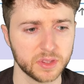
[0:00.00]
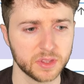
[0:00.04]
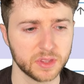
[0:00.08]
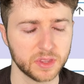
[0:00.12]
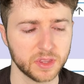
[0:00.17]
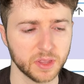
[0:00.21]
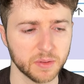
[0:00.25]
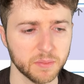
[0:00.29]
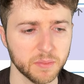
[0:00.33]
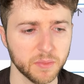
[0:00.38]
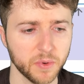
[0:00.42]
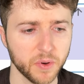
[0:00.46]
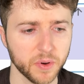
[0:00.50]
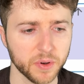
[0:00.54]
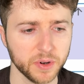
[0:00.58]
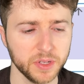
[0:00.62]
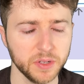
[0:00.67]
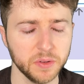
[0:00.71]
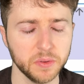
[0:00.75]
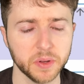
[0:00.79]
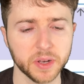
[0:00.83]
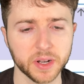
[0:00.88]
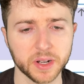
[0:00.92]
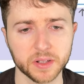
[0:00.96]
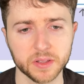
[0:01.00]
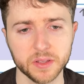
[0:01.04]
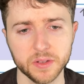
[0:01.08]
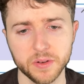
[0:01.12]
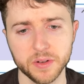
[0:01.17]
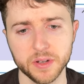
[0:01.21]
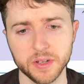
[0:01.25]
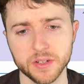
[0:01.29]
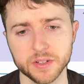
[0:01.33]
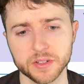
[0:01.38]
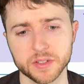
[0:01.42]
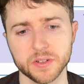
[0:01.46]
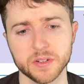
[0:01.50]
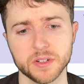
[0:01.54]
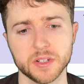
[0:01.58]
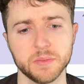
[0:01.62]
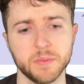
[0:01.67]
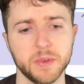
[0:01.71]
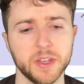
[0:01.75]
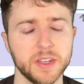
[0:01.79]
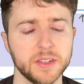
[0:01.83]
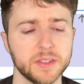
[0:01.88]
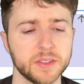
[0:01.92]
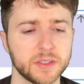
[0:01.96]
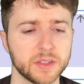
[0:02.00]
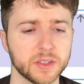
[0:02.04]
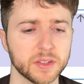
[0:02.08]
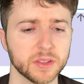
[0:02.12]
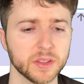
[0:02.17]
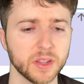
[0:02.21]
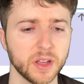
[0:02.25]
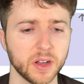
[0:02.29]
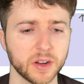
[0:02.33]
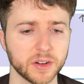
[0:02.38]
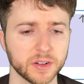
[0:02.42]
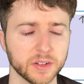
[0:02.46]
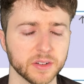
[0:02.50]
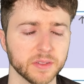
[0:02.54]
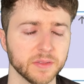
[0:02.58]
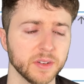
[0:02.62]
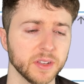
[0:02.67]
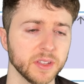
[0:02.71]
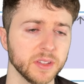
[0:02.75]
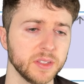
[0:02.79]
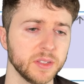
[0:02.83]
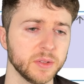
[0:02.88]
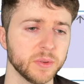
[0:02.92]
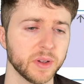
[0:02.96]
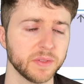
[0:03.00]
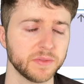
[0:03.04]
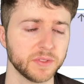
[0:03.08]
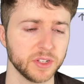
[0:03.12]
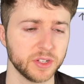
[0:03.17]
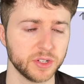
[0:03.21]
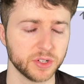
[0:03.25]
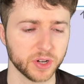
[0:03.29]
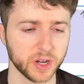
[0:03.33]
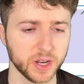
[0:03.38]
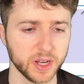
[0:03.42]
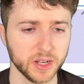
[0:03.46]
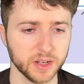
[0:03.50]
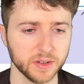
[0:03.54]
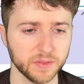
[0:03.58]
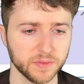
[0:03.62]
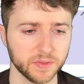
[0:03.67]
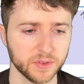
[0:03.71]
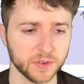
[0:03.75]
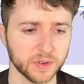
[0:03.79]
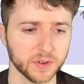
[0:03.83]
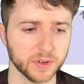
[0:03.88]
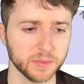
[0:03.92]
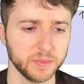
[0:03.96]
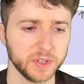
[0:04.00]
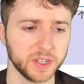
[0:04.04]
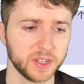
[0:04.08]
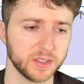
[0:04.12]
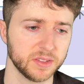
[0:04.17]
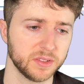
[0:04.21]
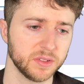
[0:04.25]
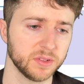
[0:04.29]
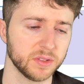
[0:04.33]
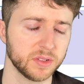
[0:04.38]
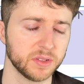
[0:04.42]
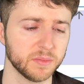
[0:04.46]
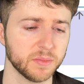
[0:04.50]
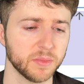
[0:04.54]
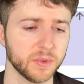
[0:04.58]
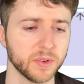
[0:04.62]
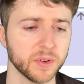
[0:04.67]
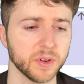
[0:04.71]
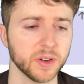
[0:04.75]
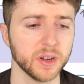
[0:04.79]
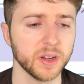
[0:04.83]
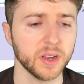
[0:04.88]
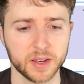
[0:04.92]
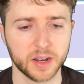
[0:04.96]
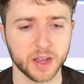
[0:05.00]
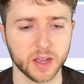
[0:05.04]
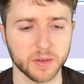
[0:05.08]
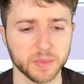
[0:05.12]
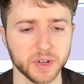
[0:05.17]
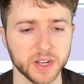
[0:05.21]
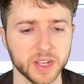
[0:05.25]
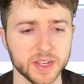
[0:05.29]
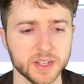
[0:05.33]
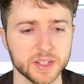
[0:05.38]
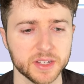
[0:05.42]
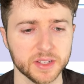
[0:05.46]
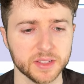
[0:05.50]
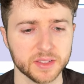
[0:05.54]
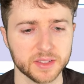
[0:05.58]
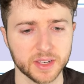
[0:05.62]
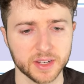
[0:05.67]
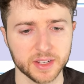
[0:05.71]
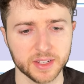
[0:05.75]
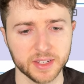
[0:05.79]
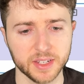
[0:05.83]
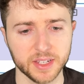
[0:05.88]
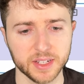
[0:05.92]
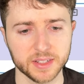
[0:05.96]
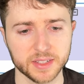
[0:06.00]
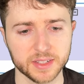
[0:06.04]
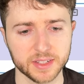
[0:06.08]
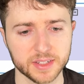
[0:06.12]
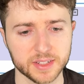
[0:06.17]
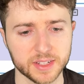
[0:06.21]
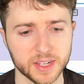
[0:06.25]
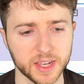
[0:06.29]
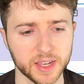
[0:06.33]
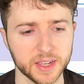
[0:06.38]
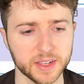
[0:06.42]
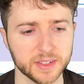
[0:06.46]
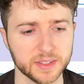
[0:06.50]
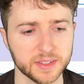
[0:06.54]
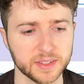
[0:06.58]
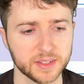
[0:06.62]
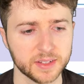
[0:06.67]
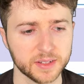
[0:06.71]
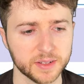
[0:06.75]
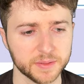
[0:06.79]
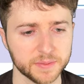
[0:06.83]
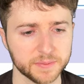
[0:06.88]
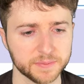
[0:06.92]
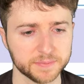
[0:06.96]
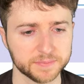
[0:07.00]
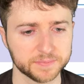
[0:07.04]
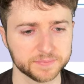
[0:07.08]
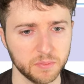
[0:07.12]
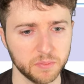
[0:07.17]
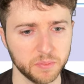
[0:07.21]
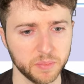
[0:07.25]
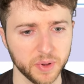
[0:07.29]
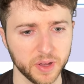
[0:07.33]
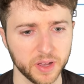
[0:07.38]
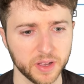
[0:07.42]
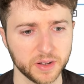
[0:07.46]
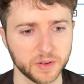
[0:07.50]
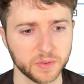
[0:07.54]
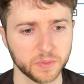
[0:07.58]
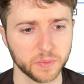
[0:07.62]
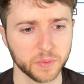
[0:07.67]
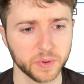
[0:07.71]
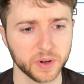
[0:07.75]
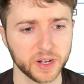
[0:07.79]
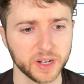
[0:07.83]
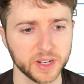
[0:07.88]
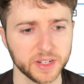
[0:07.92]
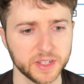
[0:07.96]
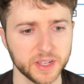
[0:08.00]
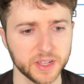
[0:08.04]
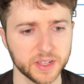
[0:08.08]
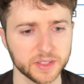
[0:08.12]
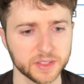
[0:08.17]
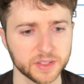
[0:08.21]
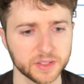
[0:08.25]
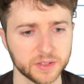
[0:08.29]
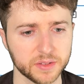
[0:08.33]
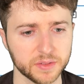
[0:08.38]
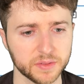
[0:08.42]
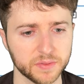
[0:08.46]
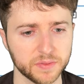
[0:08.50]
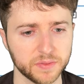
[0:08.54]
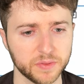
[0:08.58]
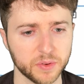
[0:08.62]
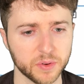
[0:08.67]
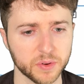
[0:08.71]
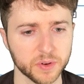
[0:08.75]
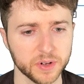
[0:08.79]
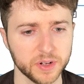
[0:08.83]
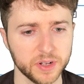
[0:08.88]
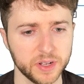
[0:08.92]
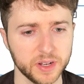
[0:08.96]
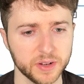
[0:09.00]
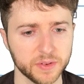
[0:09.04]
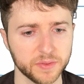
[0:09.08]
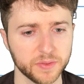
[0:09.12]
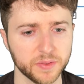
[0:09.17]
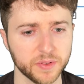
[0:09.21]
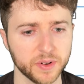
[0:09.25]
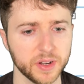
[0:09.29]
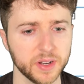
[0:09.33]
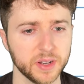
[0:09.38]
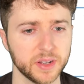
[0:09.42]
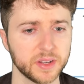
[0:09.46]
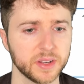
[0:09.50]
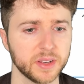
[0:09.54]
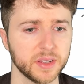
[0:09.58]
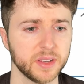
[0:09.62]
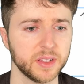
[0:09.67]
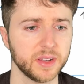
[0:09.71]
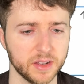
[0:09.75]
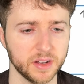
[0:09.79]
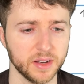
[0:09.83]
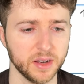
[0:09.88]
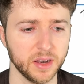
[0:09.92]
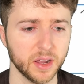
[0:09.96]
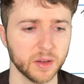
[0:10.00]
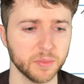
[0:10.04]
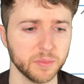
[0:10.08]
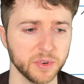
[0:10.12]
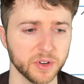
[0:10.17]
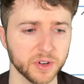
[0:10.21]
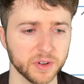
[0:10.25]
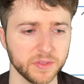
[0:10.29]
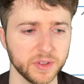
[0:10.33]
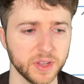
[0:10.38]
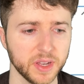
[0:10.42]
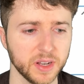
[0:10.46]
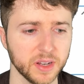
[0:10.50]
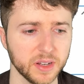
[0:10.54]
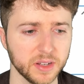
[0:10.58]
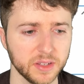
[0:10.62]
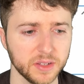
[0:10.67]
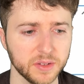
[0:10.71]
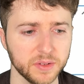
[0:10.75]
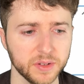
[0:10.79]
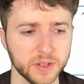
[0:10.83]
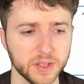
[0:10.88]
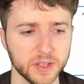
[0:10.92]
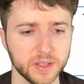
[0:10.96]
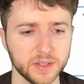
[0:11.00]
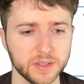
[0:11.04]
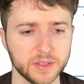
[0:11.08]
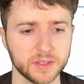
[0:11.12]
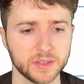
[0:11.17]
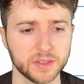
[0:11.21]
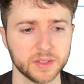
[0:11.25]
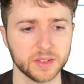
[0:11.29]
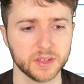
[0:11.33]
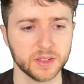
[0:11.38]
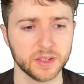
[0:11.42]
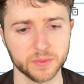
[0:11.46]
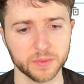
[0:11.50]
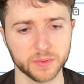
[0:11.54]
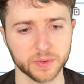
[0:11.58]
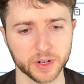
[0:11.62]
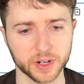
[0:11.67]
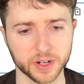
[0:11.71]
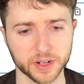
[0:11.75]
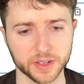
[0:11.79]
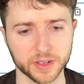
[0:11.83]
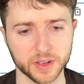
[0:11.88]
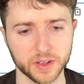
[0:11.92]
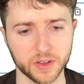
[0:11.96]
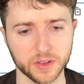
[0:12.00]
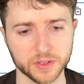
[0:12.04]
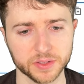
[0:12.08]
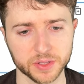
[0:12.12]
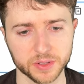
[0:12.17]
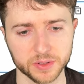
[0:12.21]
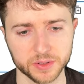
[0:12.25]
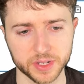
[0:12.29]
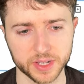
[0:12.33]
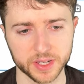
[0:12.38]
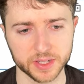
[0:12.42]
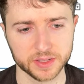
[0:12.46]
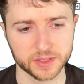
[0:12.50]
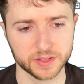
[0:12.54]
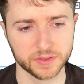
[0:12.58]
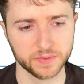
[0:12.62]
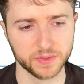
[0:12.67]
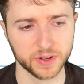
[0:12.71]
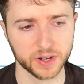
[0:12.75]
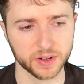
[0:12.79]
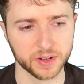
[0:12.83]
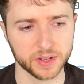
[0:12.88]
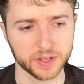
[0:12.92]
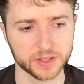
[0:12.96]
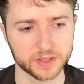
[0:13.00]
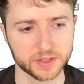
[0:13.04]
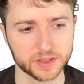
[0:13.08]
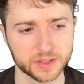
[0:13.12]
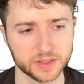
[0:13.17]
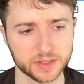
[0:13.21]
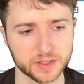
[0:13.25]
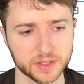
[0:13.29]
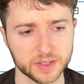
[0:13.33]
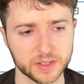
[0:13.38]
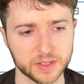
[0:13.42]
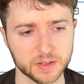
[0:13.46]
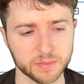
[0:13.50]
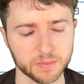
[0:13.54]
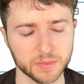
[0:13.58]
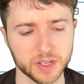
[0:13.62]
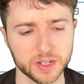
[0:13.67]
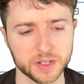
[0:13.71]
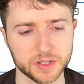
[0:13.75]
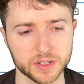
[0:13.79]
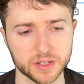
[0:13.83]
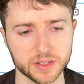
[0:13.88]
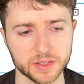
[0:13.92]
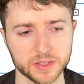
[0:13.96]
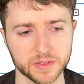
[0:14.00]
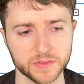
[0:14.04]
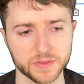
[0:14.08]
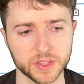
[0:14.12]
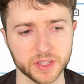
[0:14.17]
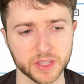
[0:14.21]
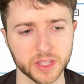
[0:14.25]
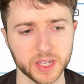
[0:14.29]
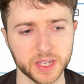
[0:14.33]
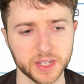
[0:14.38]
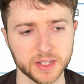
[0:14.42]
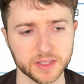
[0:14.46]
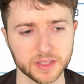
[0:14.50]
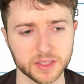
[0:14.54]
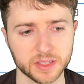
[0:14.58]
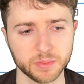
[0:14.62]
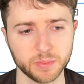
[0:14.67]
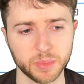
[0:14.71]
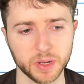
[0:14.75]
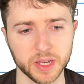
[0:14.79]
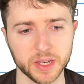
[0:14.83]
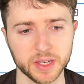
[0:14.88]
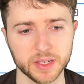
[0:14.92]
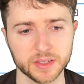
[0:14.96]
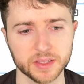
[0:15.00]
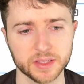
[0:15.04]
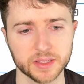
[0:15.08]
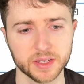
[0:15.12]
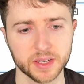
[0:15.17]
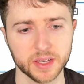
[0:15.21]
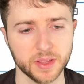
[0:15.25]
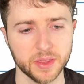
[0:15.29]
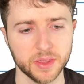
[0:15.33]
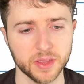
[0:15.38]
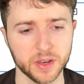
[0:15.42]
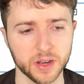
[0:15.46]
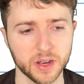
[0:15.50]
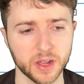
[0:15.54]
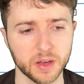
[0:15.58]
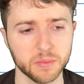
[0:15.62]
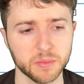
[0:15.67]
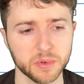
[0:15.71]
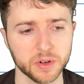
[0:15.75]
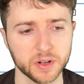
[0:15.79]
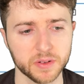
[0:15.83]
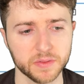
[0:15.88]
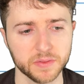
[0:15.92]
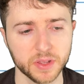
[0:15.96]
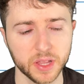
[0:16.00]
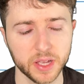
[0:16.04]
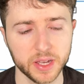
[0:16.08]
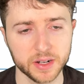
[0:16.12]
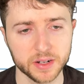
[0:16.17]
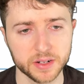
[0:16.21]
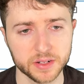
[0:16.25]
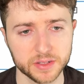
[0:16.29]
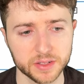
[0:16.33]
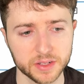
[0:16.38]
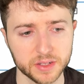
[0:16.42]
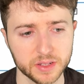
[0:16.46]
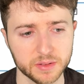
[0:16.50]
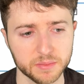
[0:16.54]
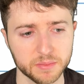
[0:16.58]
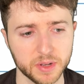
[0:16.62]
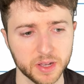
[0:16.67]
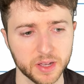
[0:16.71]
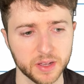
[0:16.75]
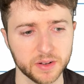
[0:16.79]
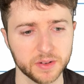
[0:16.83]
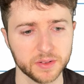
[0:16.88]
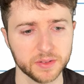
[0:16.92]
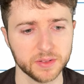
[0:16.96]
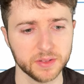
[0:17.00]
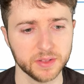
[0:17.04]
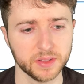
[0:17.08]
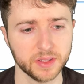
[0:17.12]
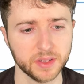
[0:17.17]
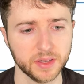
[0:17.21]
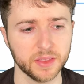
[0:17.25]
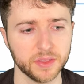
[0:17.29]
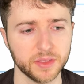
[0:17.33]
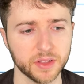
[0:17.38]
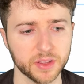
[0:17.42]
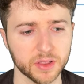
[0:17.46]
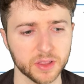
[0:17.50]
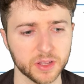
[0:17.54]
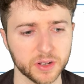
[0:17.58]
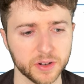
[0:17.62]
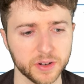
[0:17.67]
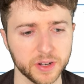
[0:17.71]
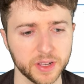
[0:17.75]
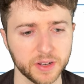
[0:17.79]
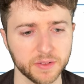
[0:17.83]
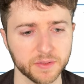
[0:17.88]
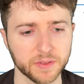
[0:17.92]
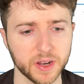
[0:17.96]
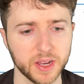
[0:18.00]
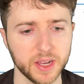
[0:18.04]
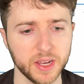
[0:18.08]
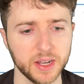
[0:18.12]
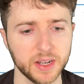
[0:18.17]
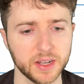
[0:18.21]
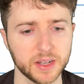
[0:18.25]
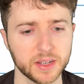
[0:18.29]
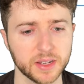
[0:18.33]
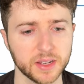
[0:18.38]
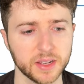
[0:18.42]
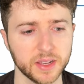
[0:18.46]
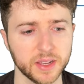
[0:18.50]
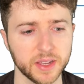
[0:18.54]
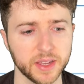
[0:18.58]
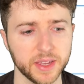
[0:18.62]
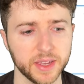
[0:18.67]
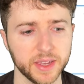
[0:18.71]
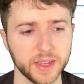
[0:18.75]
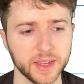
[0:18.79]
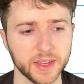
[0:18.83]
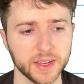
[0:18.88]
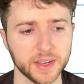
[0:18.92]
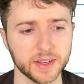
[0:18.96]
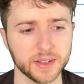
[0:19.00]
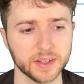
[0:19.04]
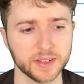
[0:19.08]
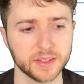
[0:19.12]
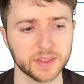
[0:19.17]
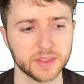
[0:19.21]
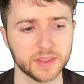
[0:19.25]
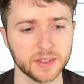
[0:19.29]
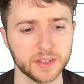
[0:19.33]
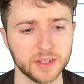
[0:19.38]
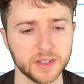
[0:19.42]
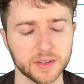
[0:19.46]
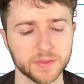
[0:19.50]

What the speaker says: The more you include in your search space, the longer really you have to train it for because there's more combinations that it needs to test. But we're going to test 4 different number of hidden units. We're going to also test various dimensions of the latent space, the number of layers in the model, the learning rate, and the